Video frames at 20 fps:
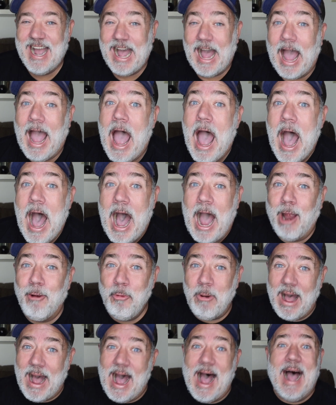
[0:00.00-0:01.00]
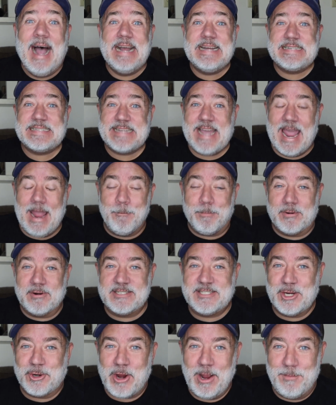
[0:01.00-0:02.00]
I was
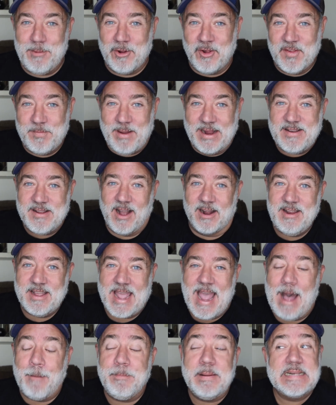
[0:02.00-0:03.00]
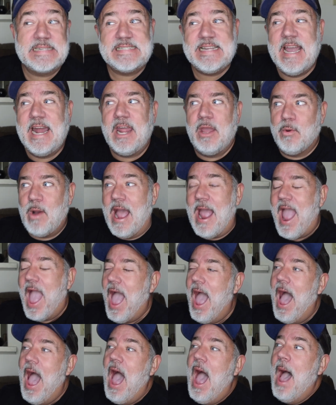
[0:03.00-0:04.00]
Campers and Criminals by Tonya Kappes. Anyway,
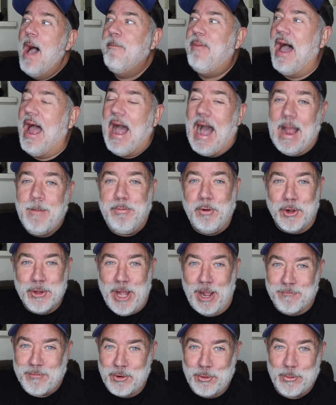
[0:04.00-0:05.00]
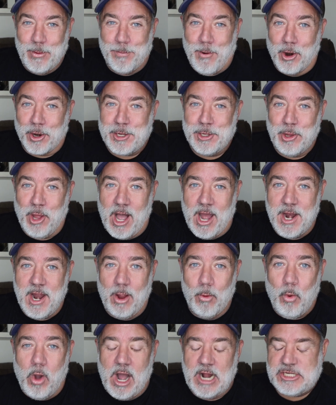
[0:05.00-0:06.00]
but I pulled over into a parking lot and
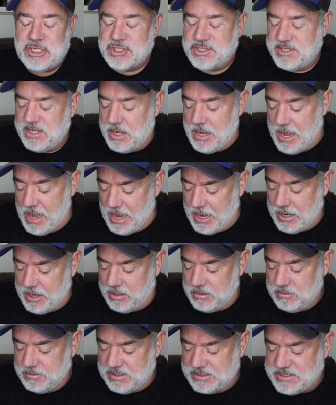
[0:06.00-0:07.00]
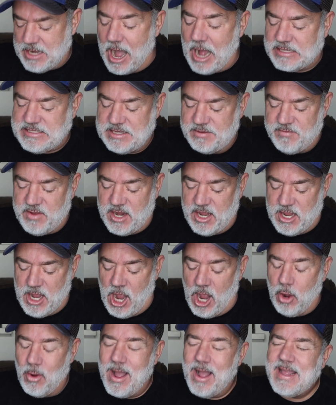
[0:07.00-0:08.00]
I watched the, uh, the Tati
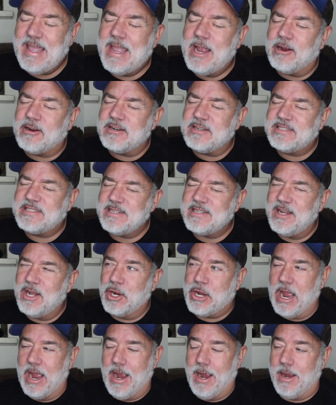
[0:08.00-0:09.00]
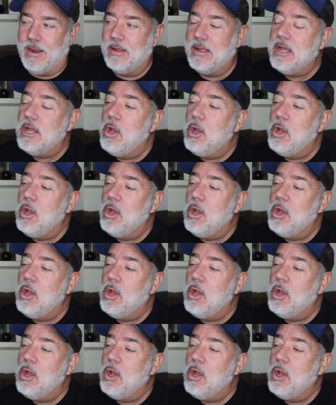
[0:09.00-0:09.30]
video. Here's, okay.